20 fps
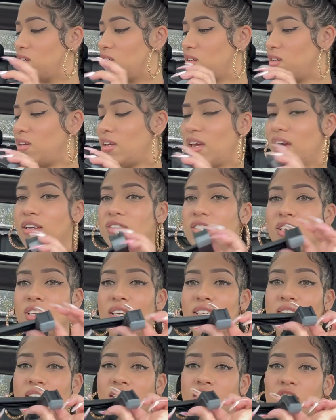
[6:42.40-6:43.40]
yes, yeah, so I
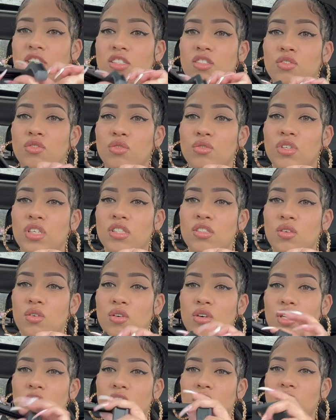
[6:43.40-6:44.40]
guess I just screw this
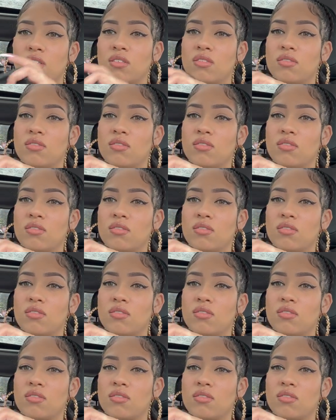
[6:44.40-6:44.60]
on